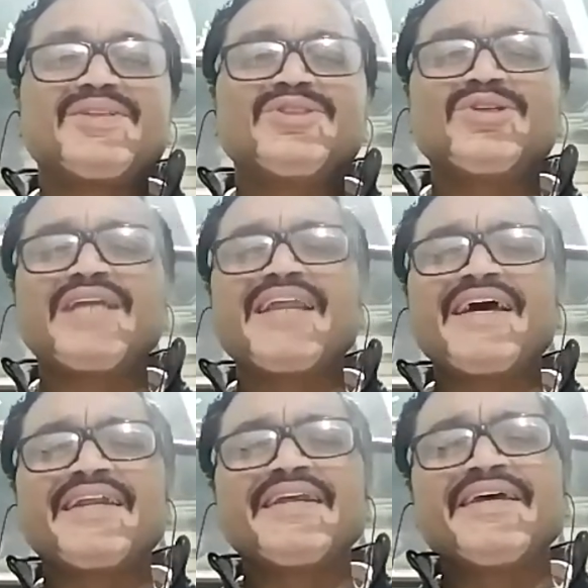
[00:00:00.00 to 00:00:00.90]
So there
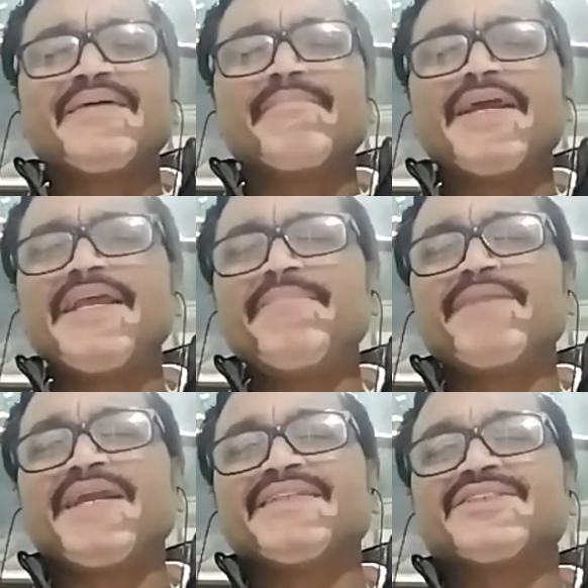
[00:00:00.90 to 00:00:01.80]
are many
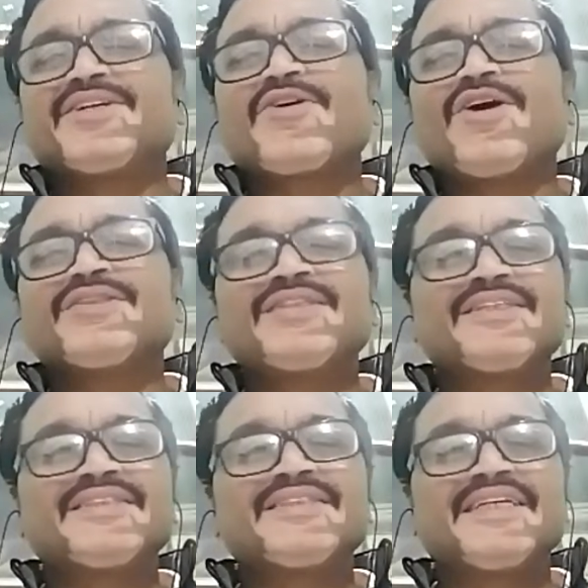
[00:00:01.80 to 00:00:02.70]
planes or
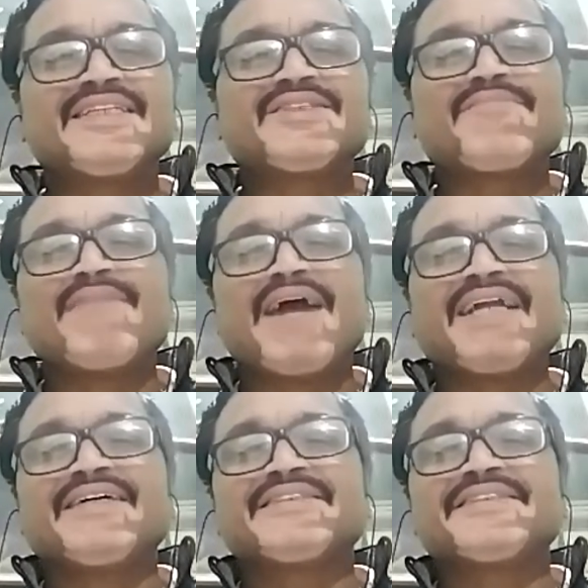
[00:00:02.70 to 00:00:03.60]
consciousness of
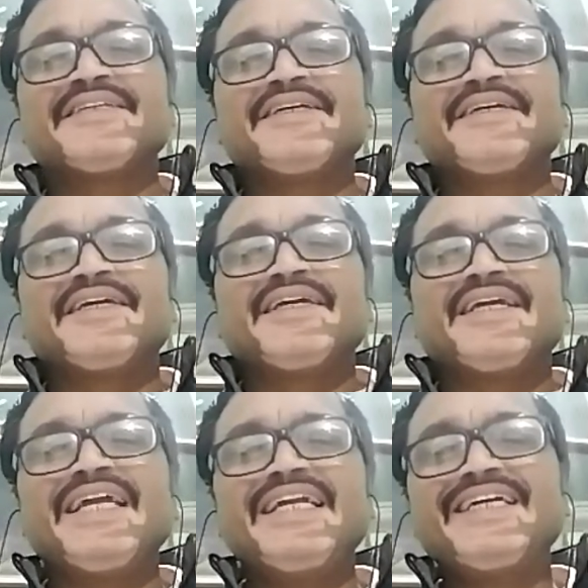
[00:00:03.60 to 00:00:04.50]
matters
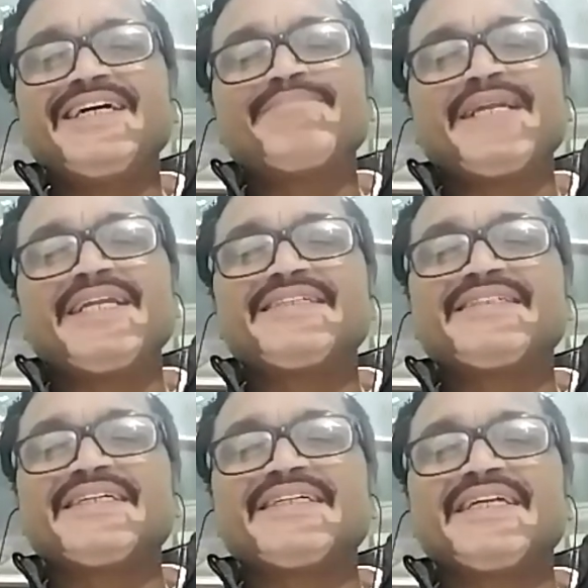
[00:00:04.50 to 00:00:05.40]

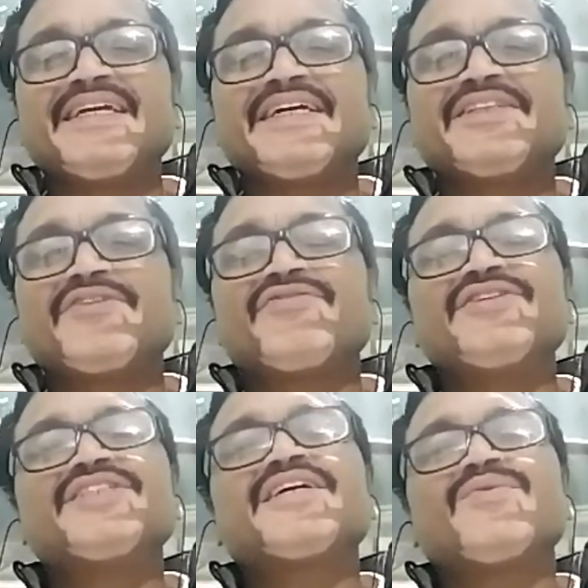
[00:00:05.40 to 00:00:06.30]
interpenetrating the
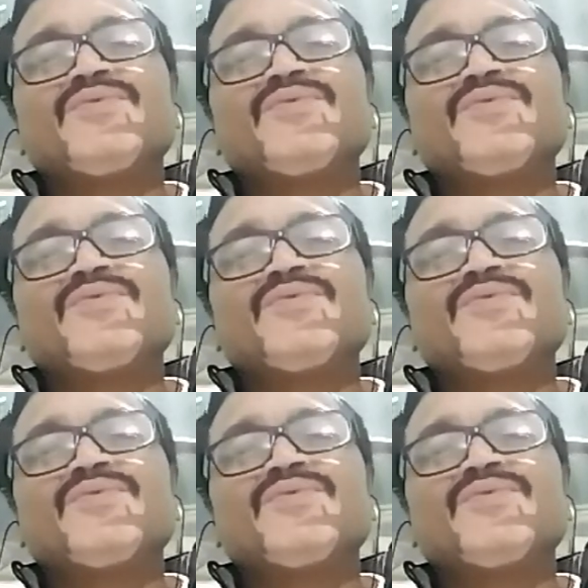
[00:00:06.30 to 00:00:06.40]
physical